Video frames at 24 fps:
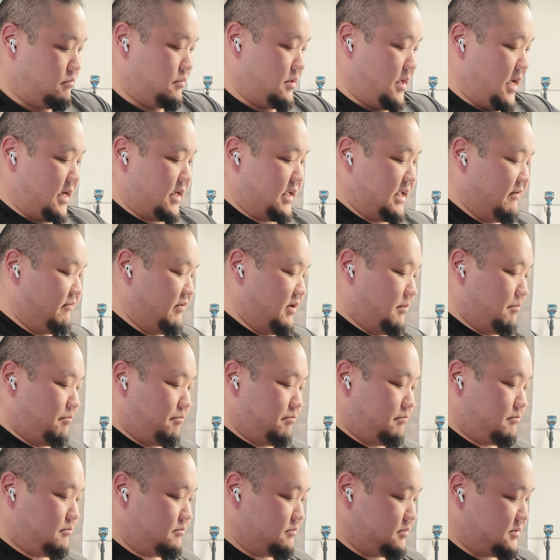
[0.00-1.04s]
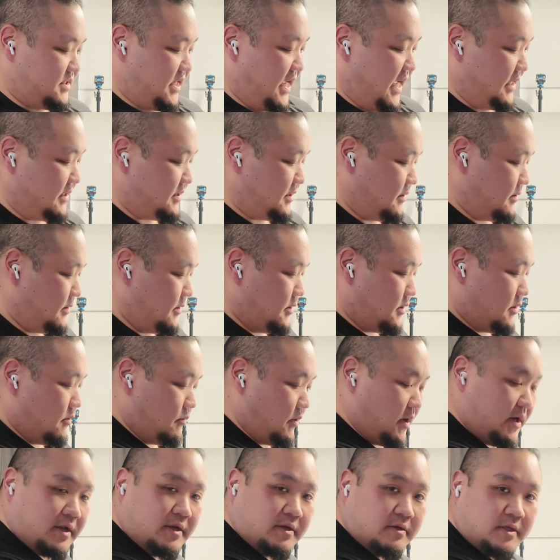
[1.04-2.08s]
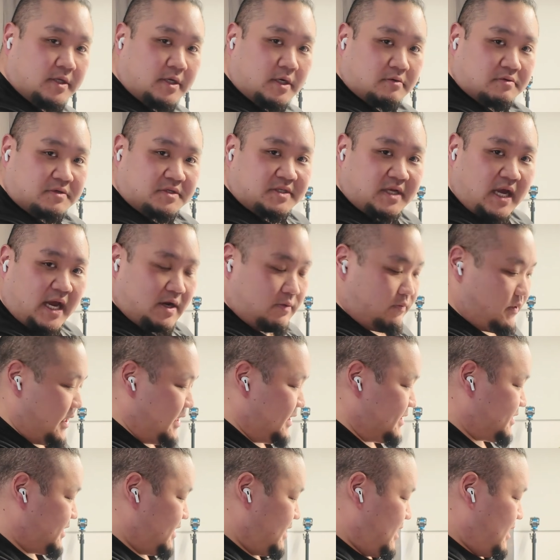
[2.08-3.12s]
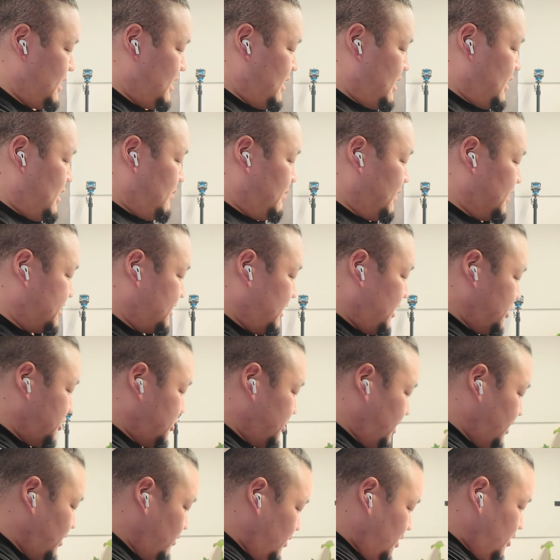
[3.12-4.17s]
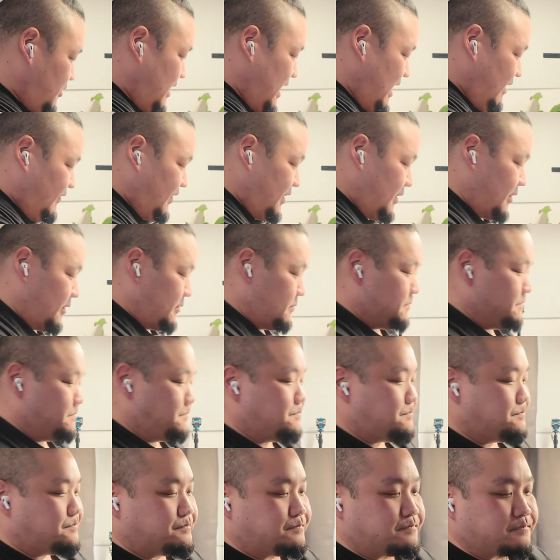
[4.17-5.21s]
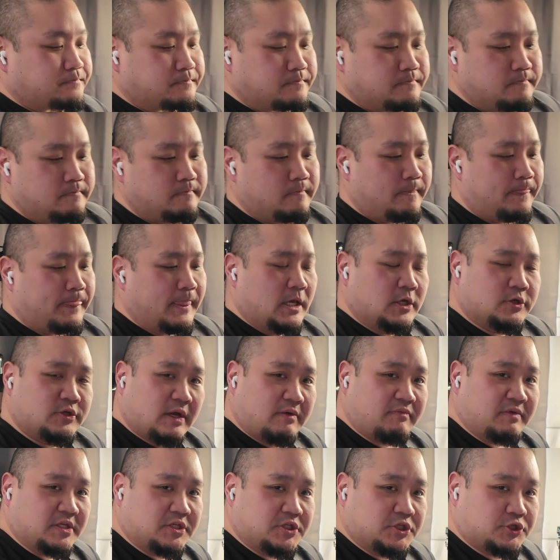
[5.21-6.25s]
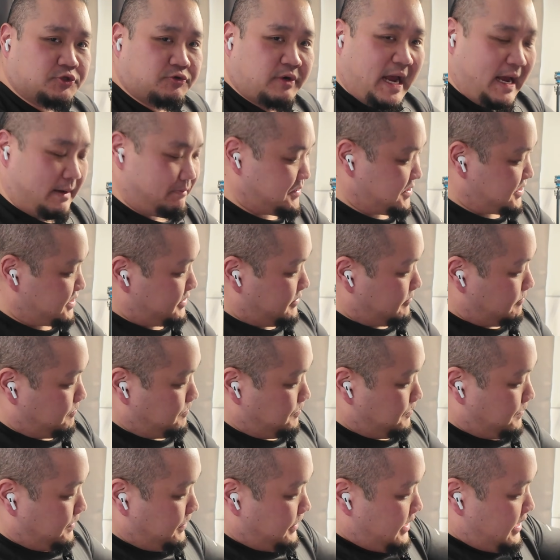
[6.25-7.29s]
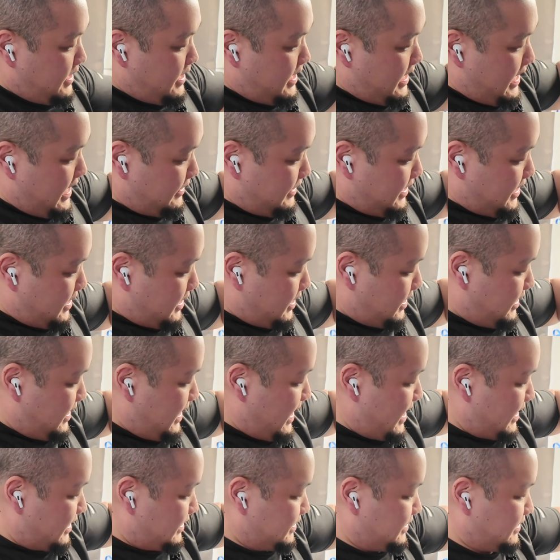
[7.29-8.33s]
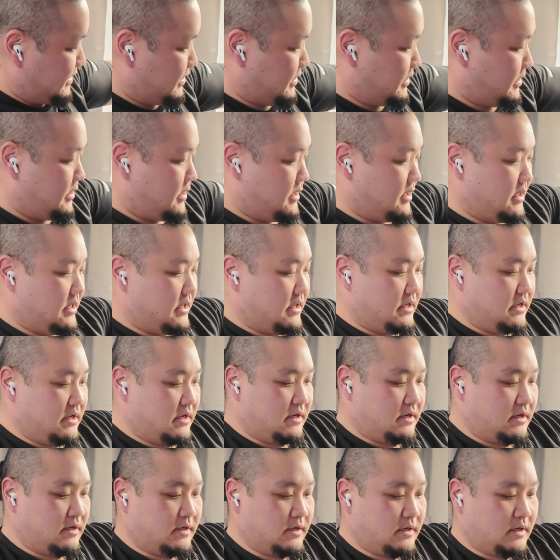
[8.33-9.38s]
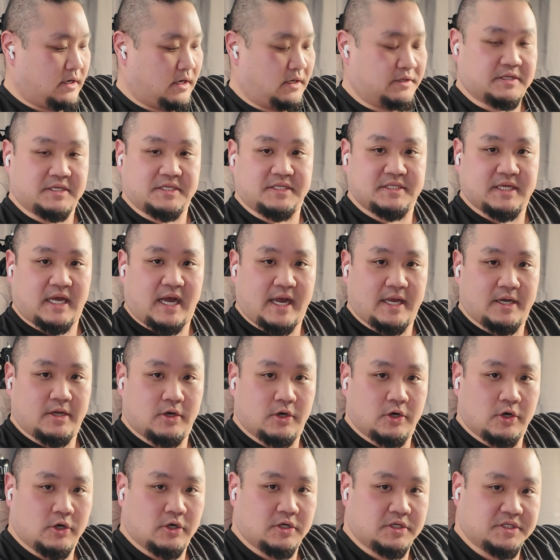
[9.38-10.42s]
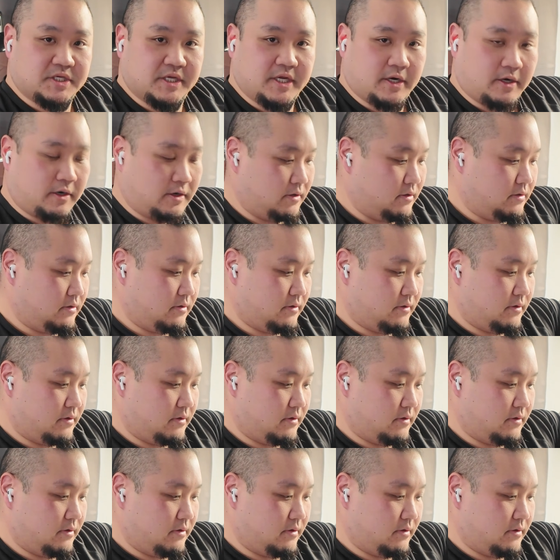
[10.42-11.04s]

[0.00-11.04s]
heck, even a tent. You can run it, sideways. But essentially what you have here, you have these straps and they connect on the side hooks here.